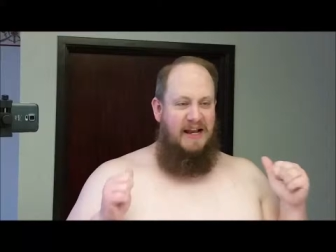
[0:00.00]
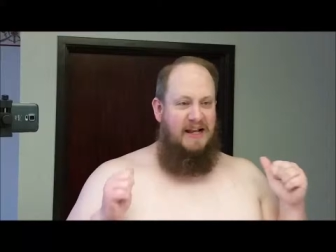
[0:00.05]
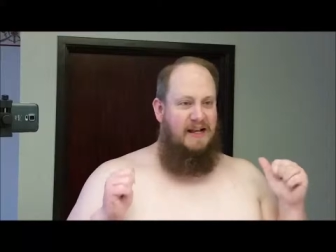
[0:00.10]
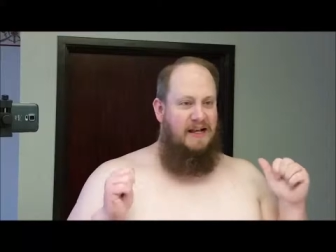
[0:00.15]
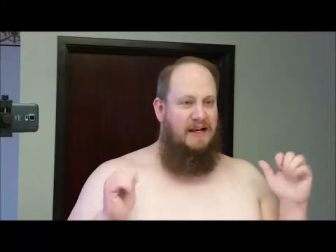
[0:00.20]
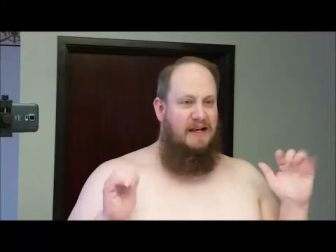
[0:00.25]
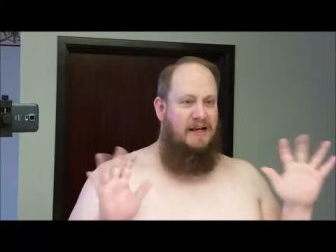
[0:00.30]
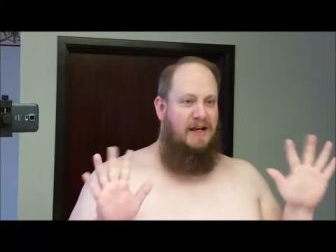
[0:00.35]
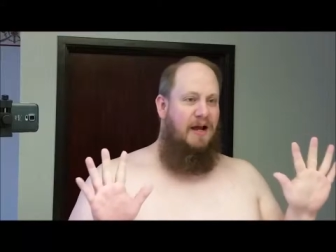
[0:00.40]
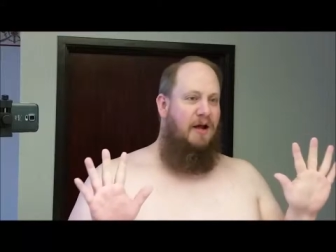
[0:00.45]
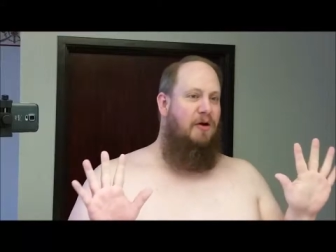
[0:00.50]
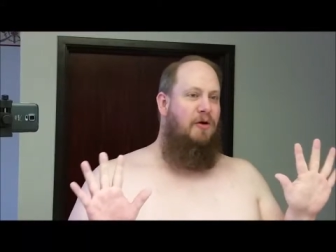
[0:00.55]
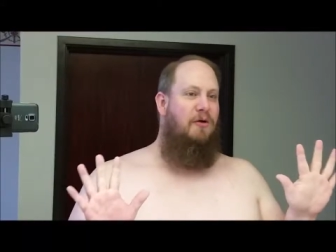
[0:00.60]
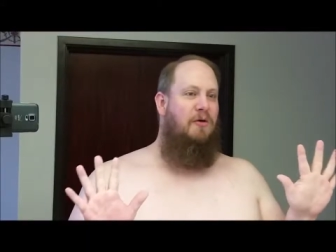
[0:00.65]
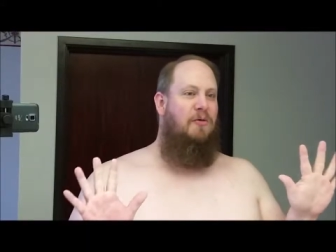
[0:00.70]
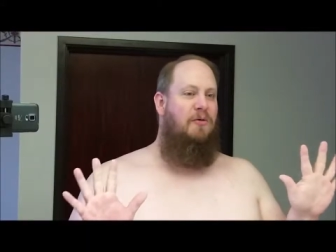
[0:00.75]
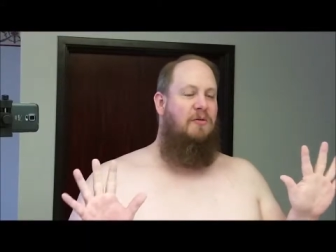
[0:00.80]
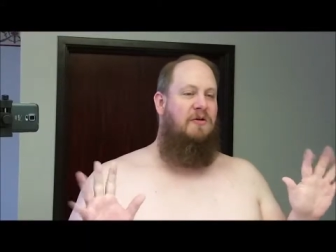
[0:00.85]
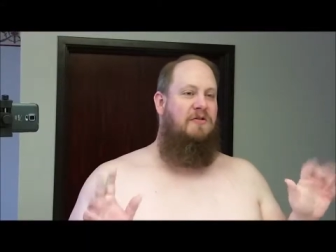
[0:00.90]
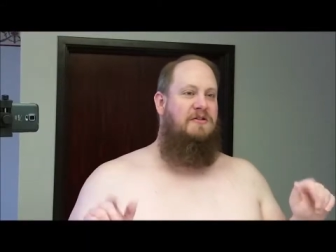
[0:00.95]

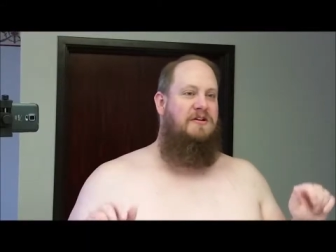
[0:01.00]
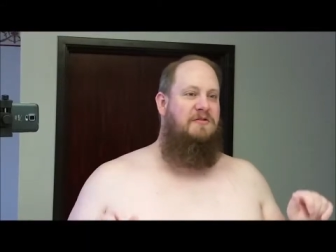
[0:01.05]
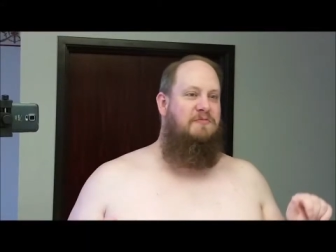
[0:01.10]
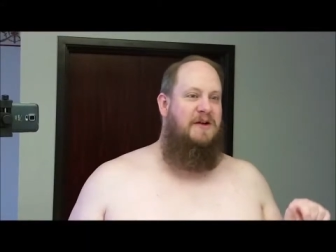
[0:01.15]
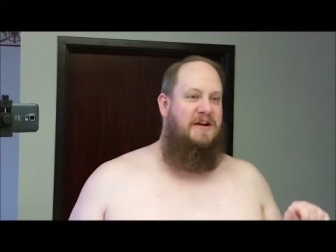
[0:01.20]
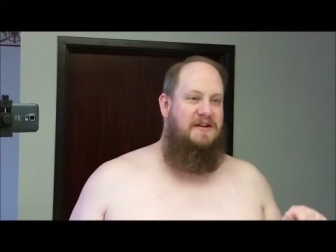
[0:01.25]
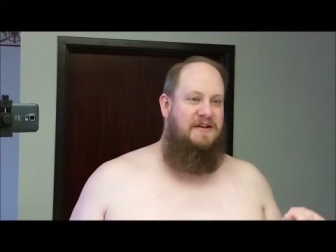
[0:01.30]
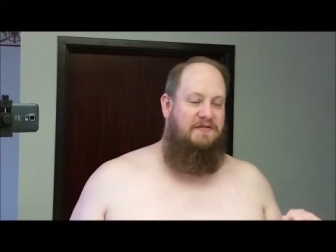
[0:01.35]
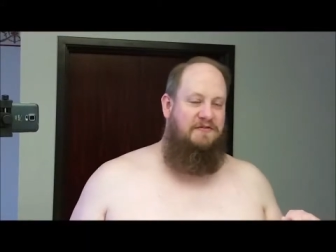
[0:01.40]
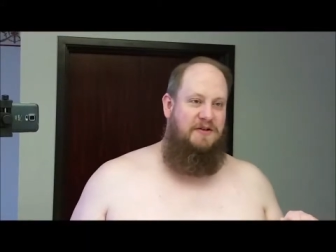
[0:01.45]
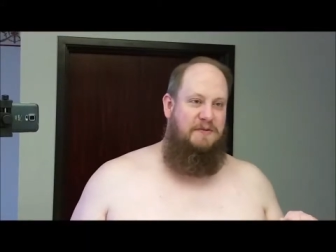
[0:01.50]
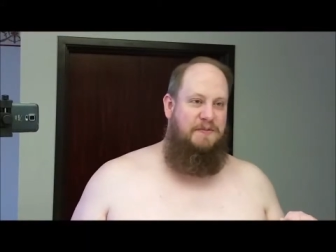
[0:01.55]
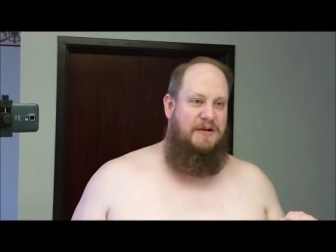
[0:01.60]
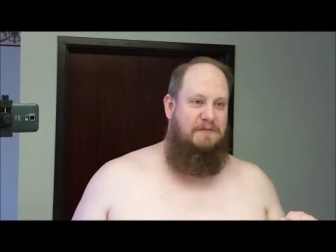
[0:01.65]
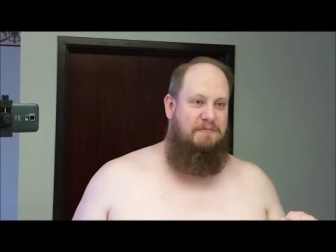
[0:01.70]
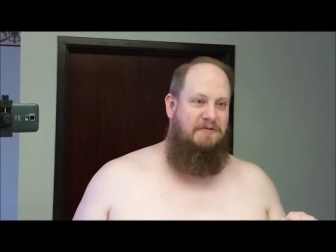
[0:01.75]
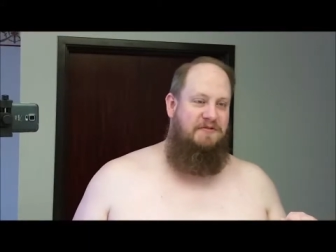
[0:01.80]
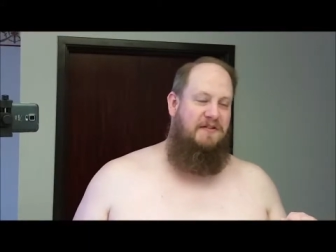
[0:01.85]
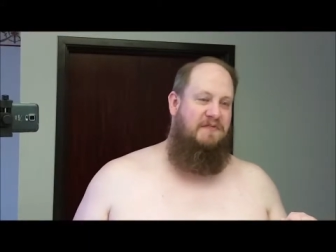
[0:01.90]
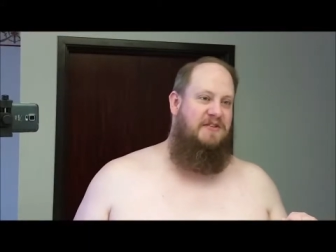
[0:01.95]
Hello, all you wonderful
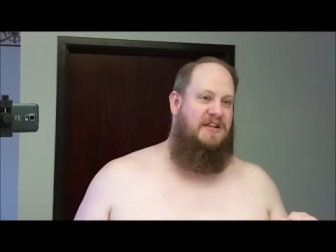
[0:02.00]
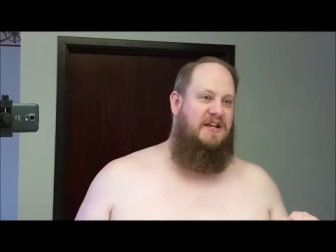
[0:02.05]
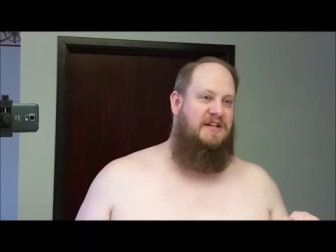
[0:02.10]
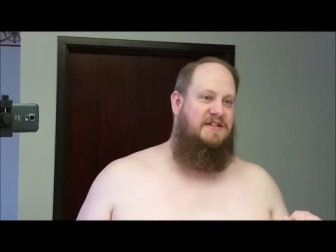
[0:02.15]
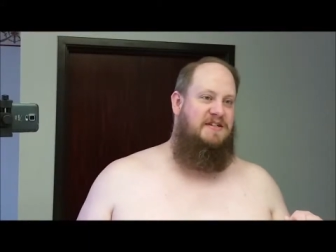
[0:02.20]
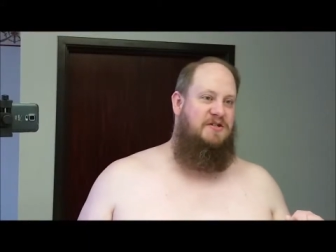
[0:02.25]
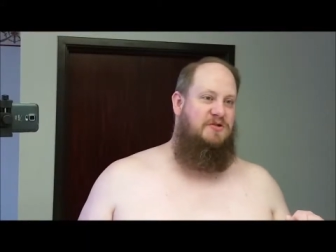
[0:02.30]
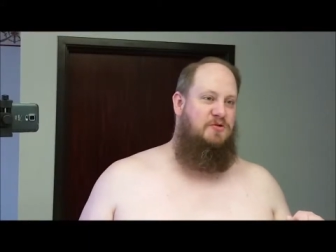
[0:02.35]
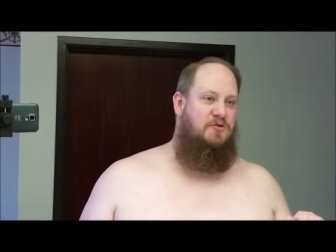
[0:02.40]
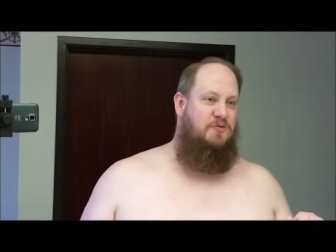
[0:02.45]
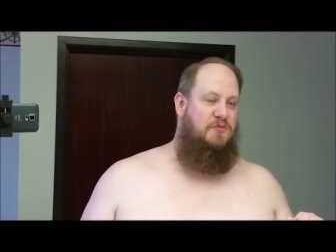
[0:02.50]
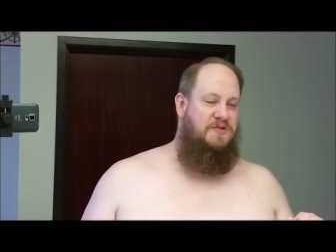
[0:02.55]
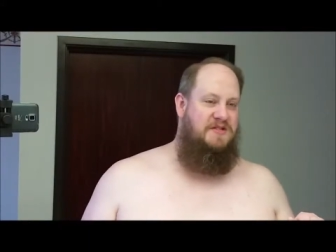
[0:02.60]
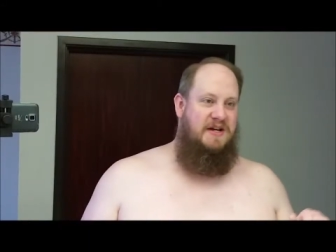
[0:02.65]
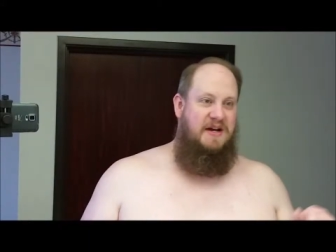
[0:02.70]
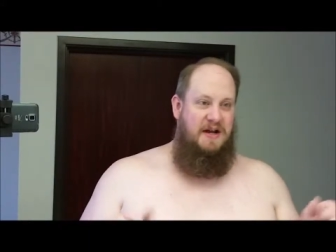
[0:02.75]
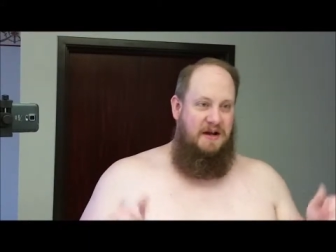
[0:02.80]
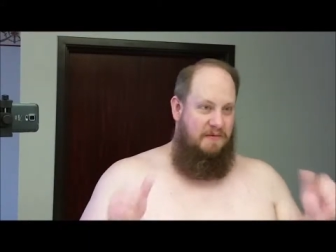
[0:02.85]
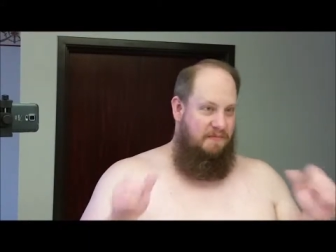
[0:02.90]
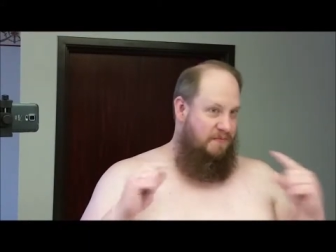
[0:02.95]
people from the intertubes.